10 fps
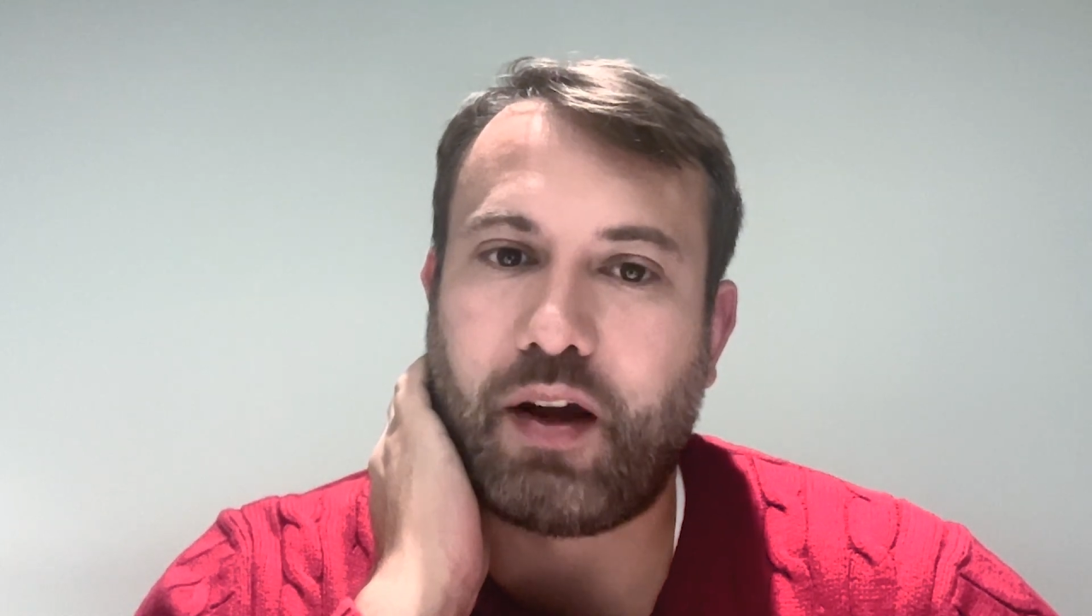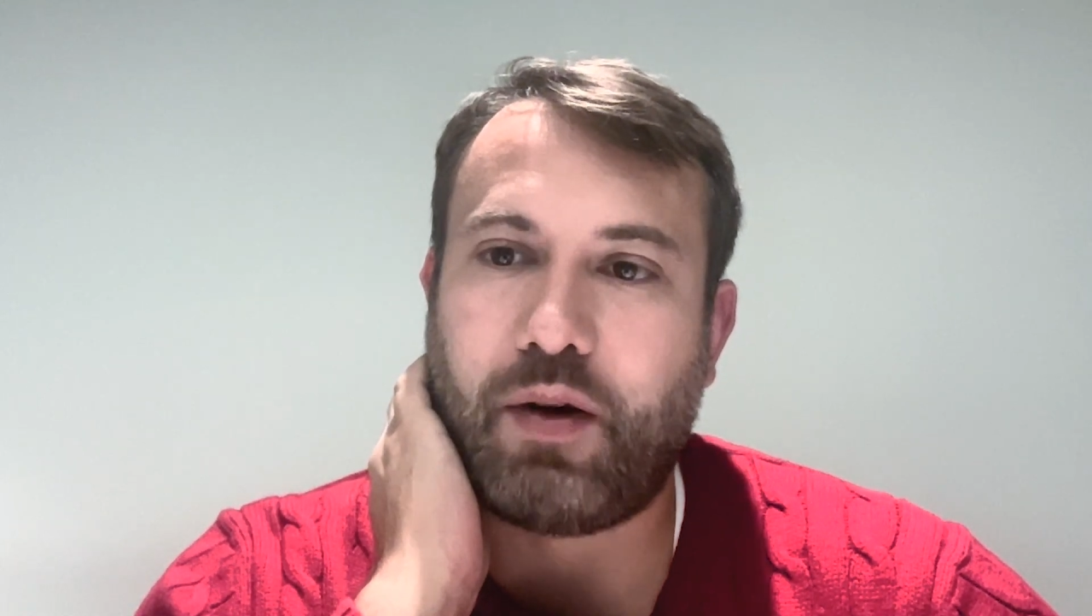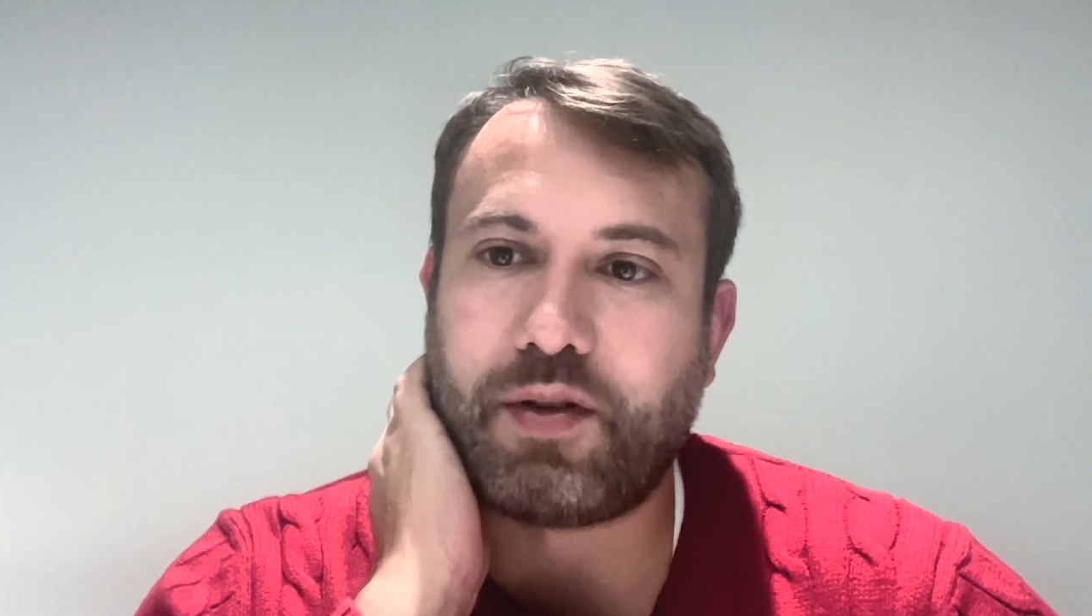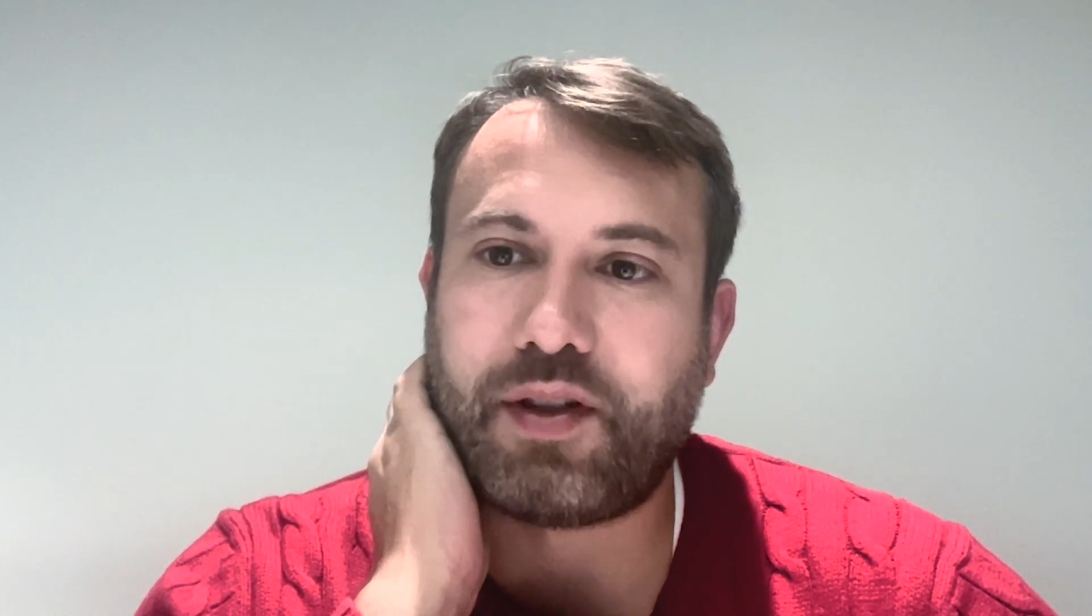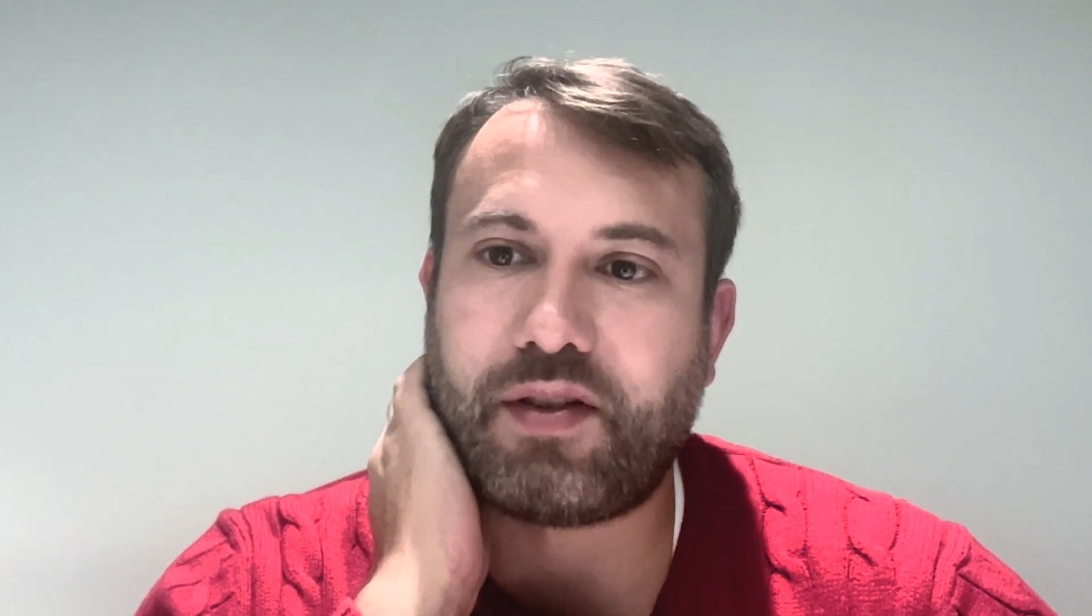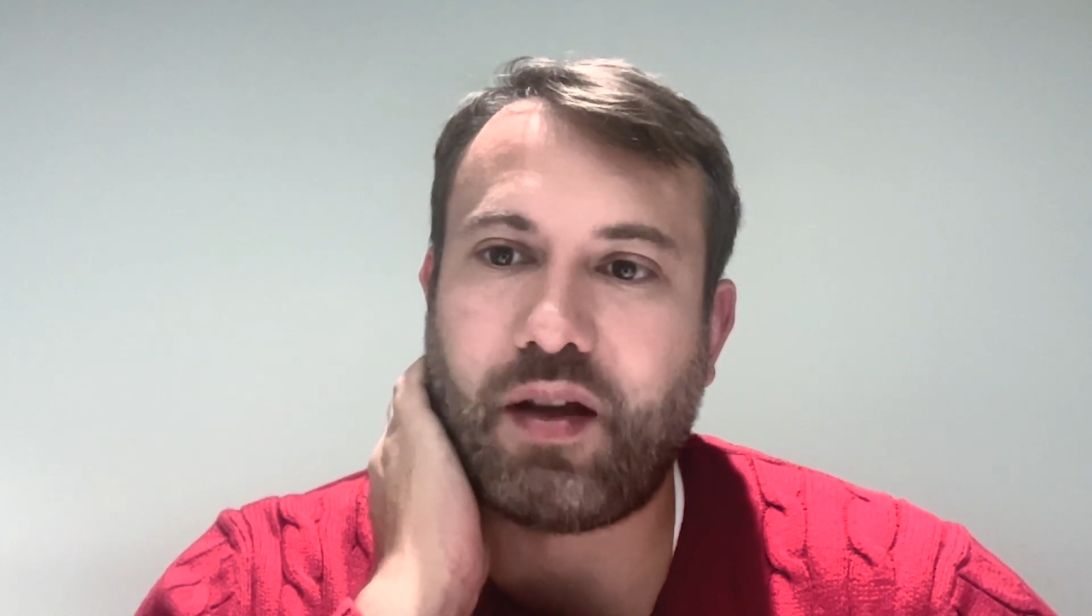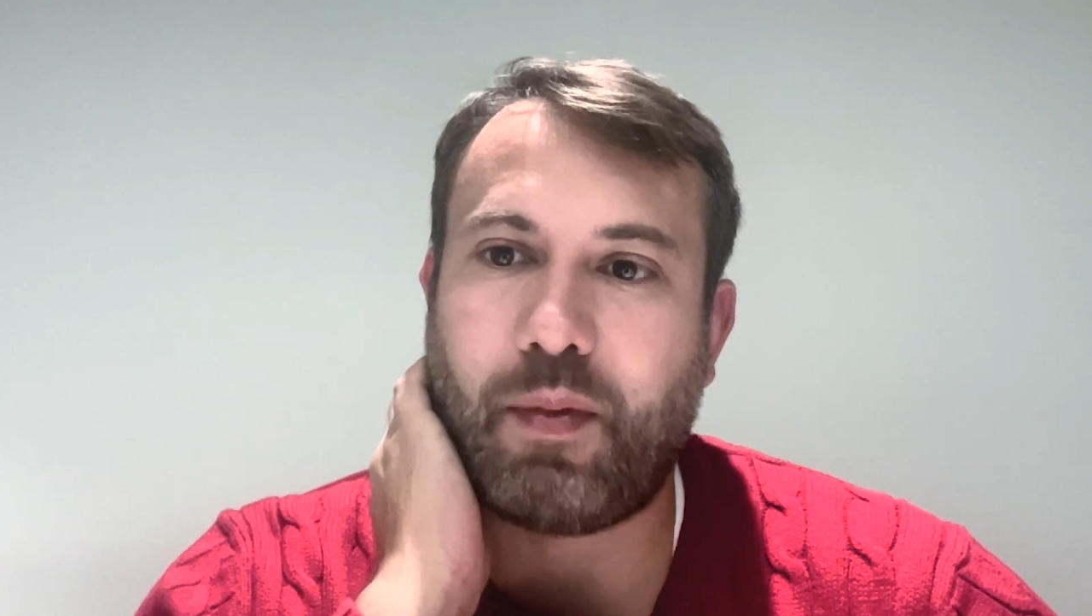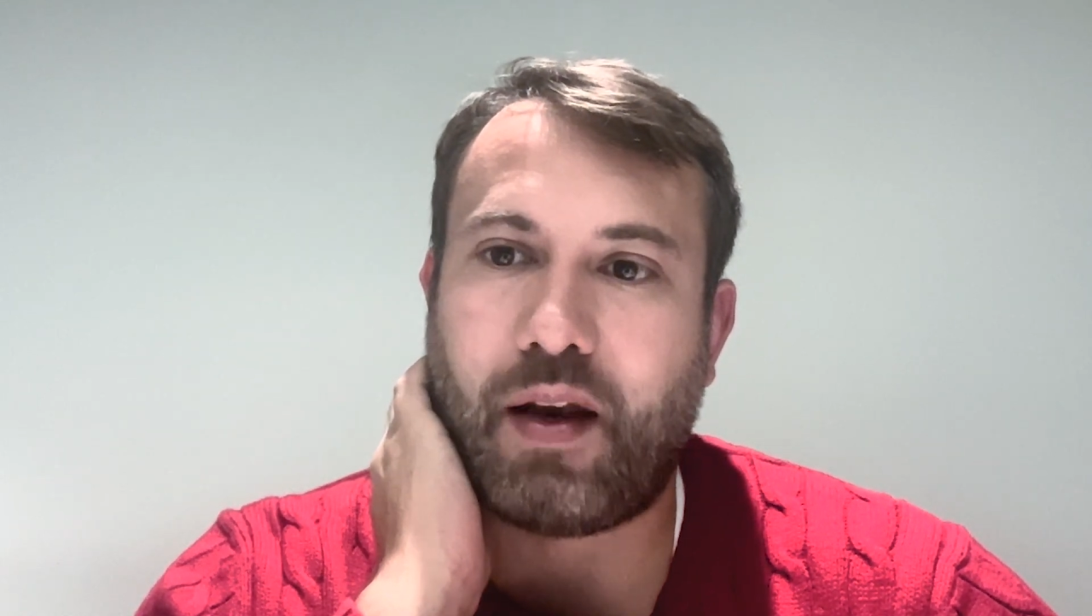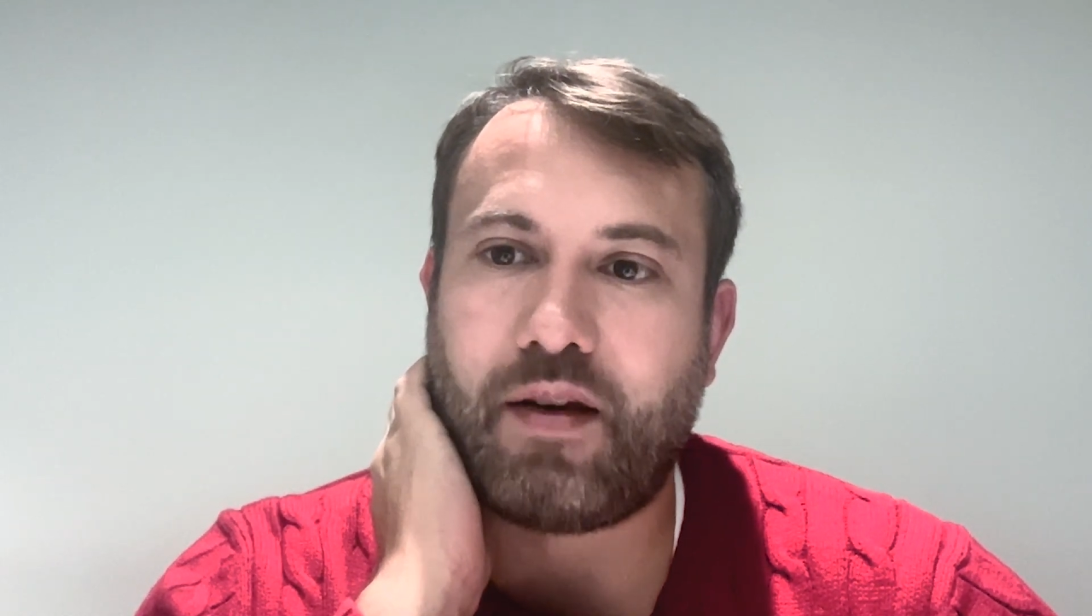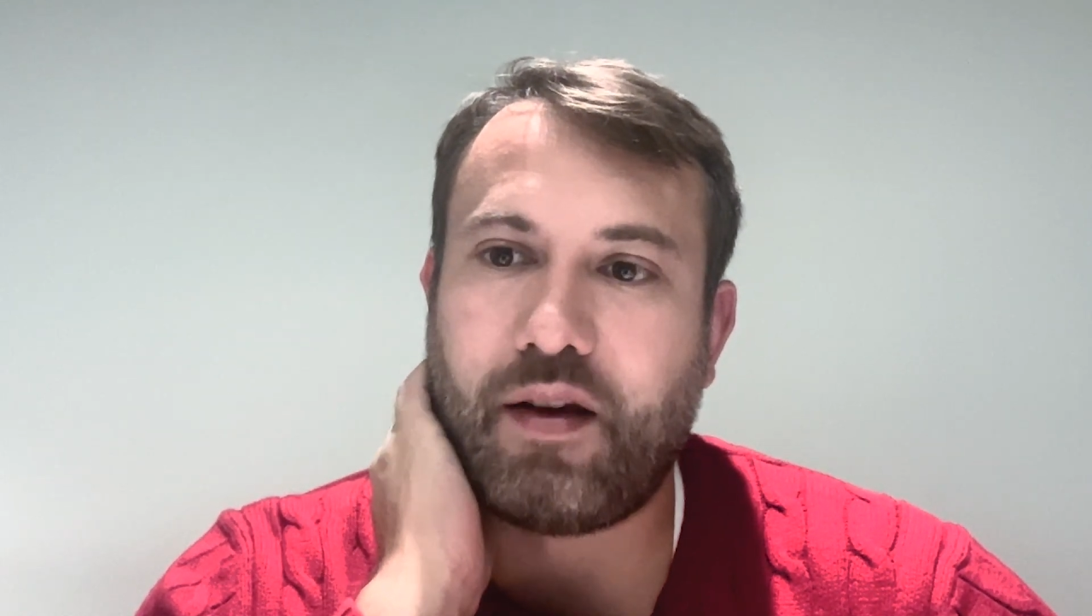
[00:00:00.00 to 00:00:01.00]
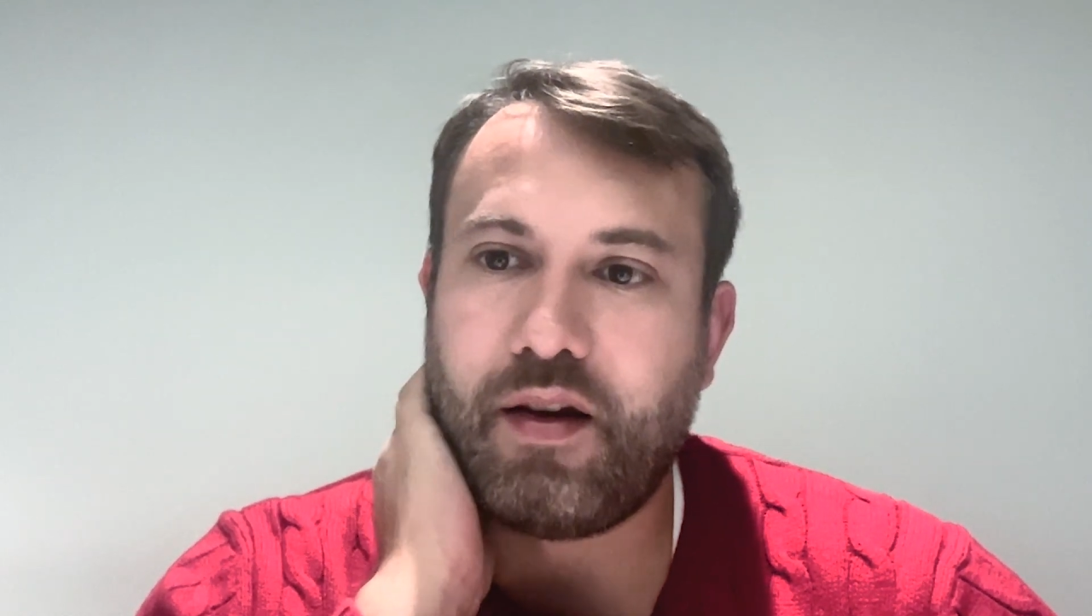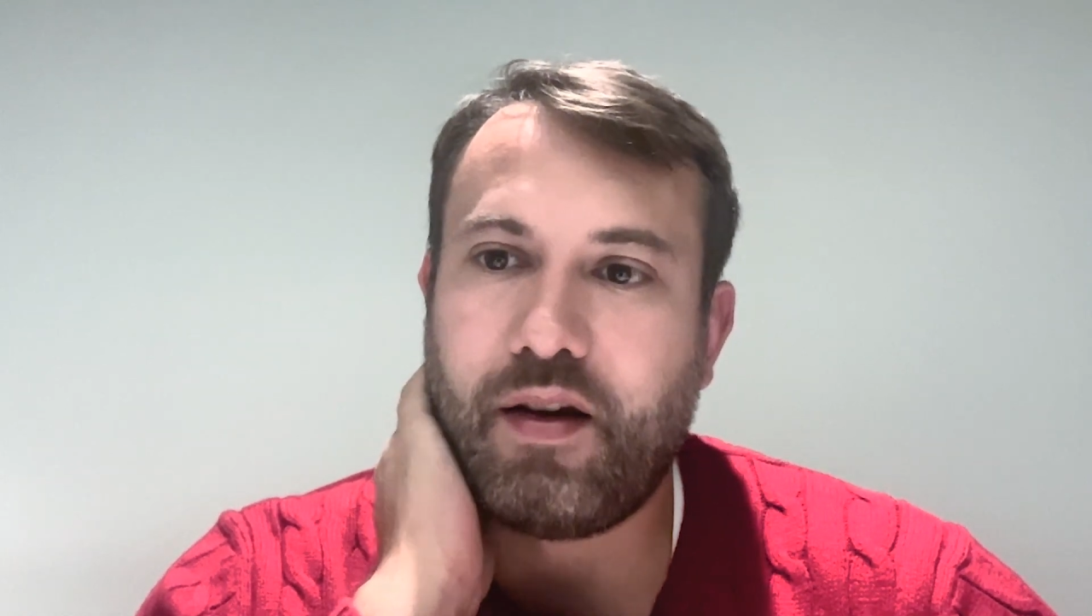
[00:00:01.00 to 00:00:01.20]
ecosystem, and